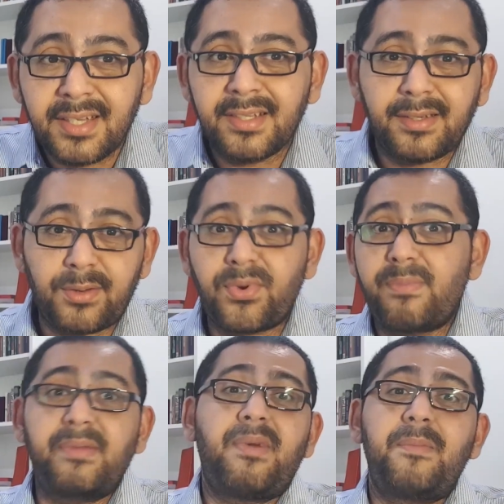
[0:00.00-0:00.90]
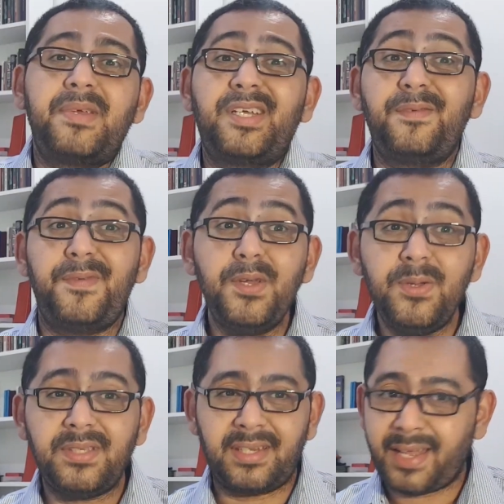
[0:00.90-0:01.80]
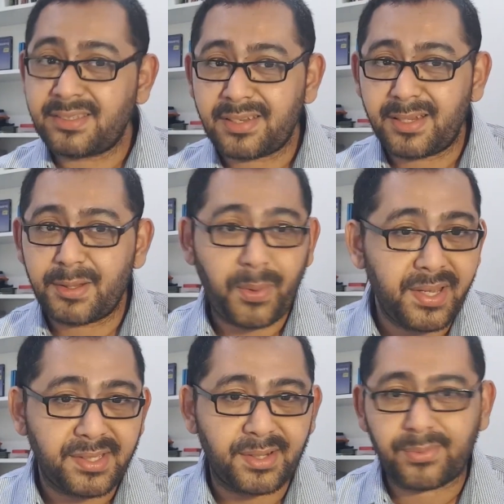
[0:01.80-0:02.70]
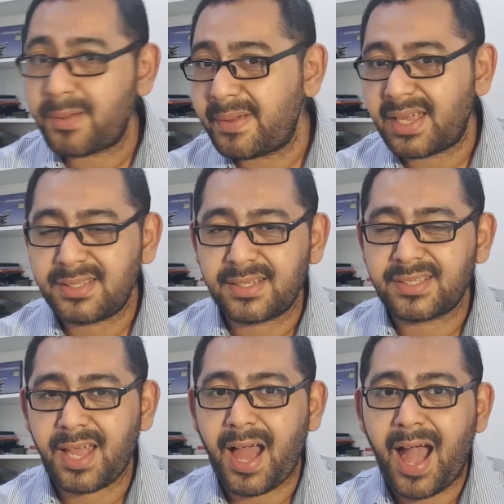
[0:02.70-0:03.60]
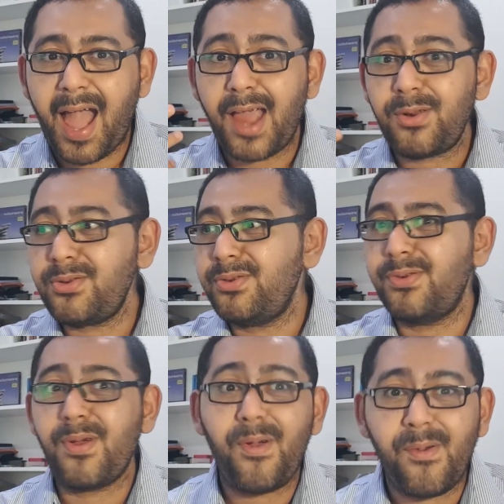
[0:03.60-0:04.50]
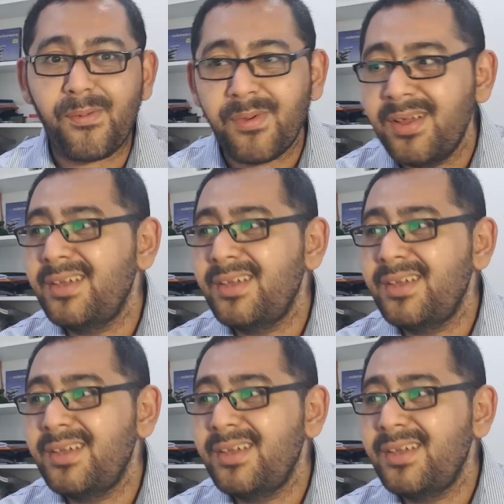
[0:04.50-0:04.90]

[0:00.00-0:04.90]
Then Robert might be confused in answering the question. Robert can just say, I don't know.